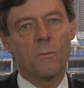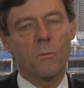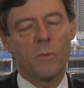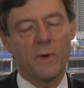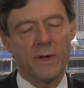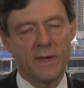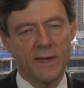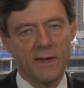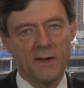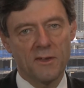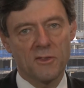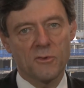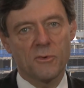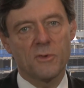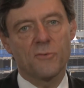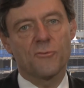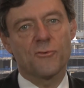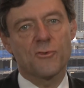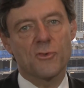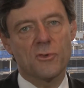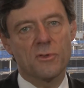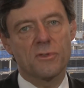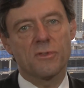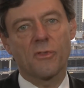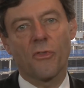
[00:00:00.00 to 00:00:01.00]
We're here to
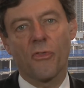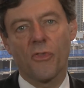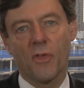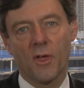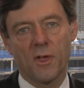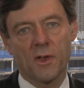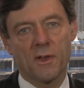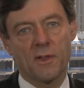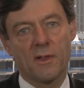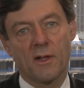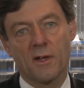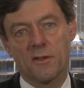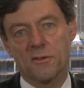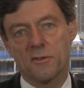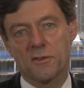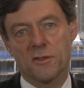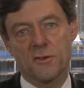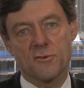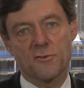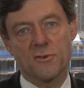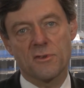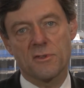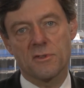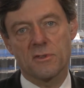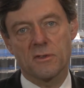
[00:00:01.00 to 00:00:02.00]
introduce the third in our
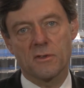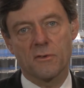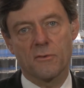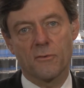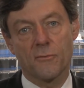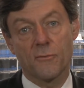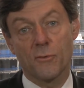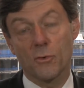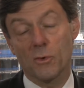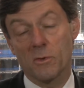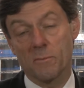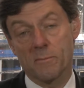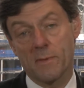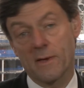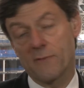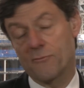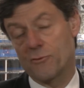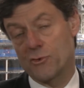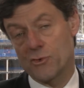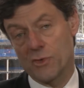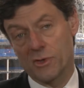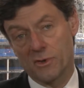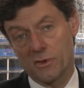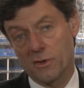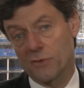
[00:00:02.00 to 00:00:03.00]
series of food and
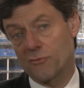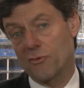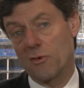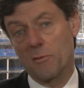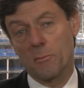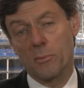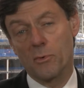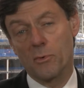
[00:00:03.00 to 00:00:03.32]
beverage industry